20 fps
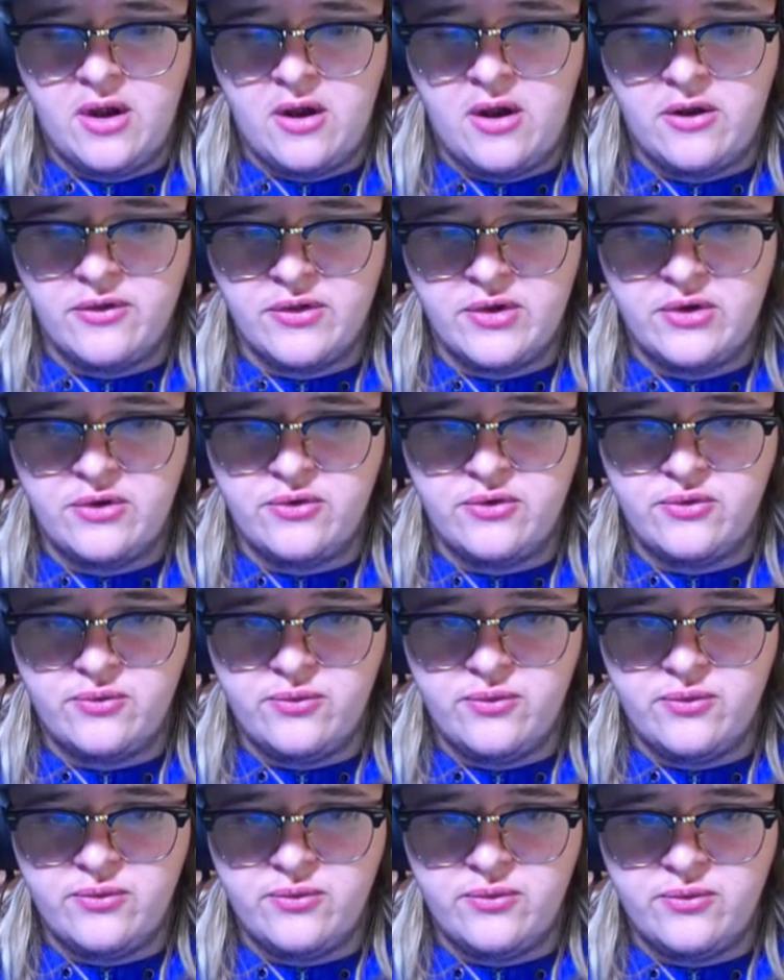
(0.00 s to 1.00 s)

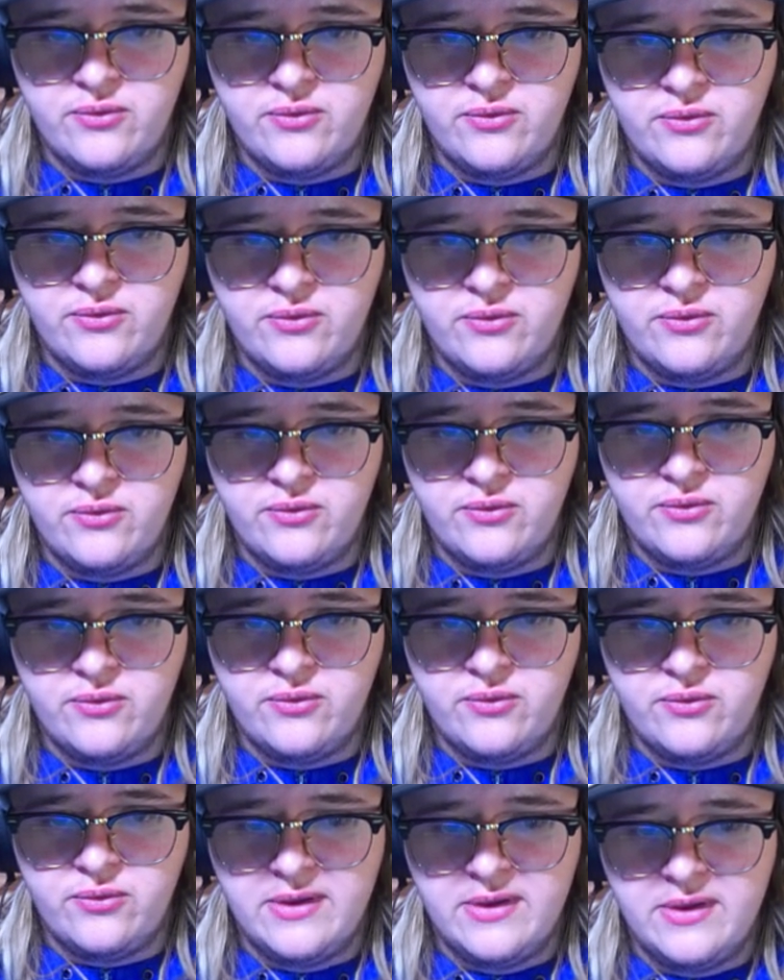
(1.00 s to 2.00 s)
Although,
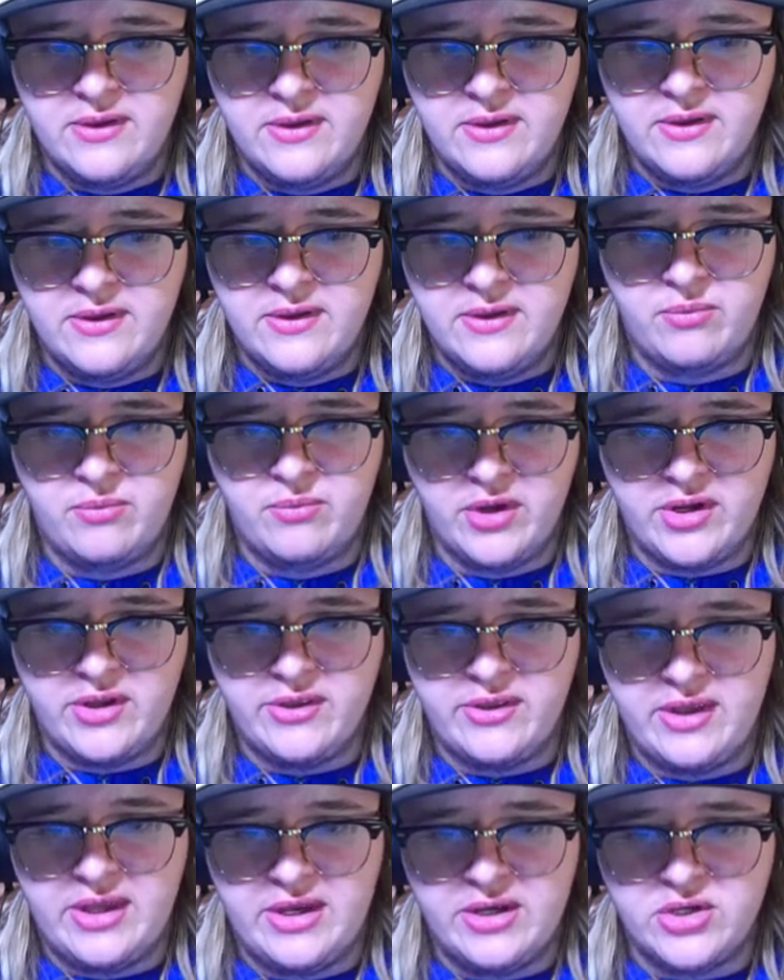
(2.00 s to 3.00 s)
this room
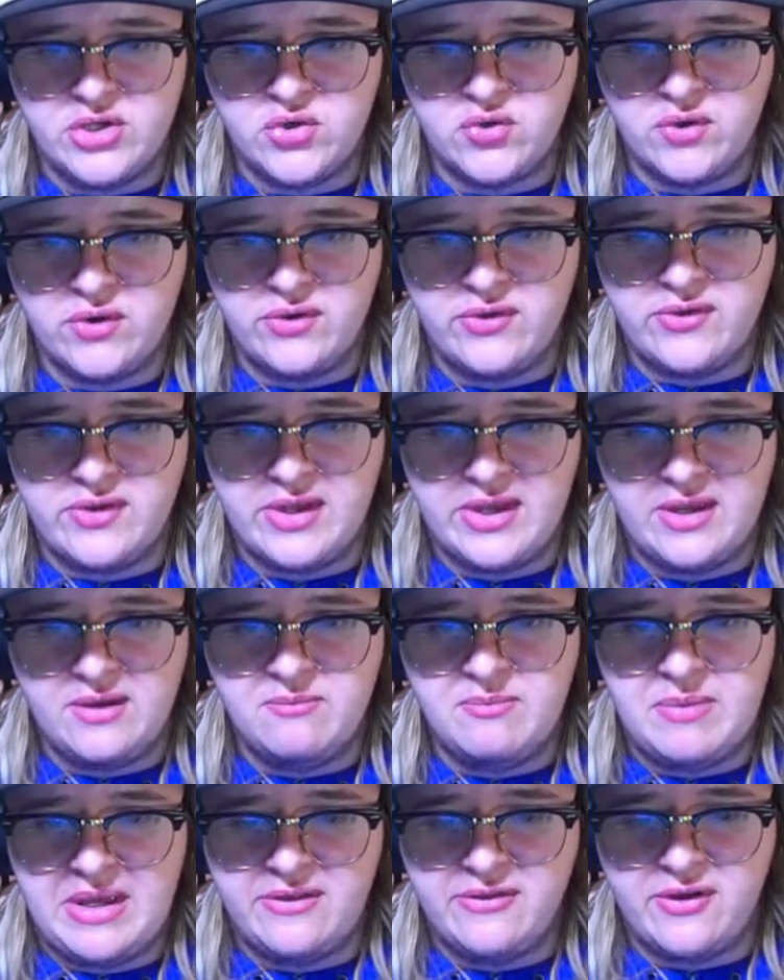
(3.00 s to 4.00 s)
looks
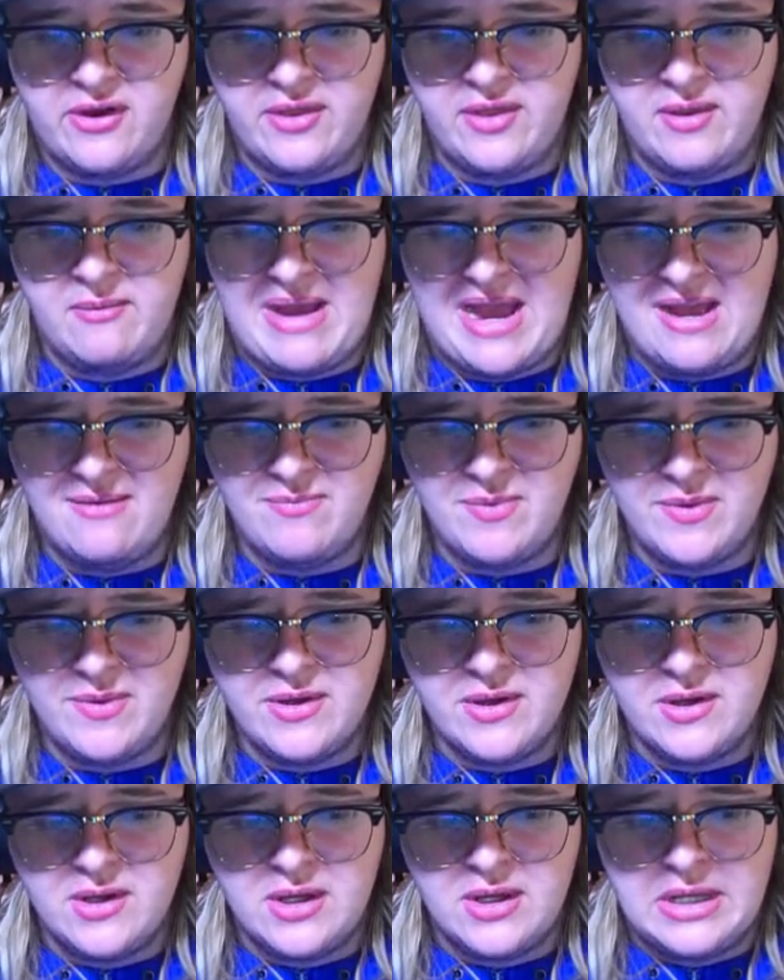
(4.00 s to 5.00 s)
interesting based on the map.
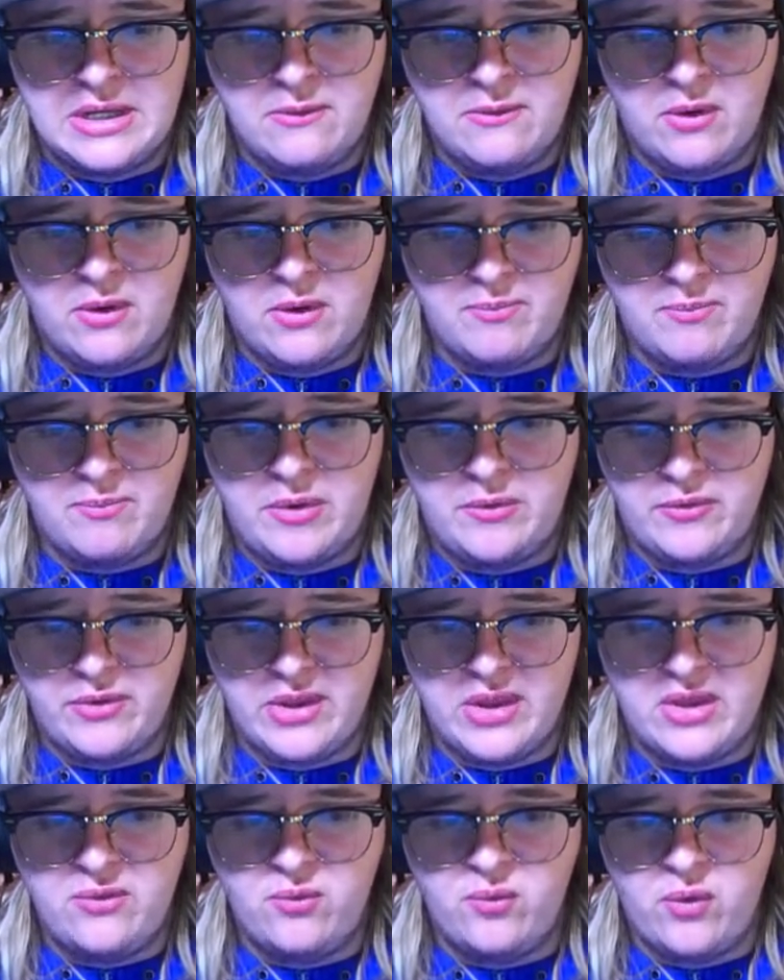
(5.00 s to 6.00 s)
Well,
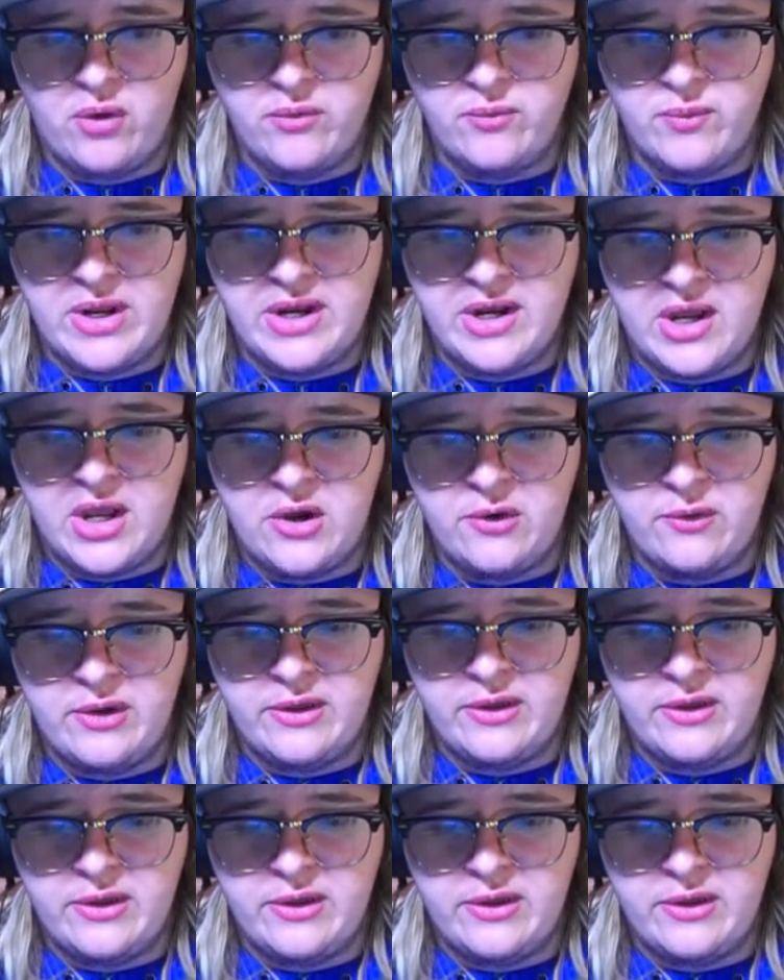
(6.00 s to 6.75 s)
only one way to go.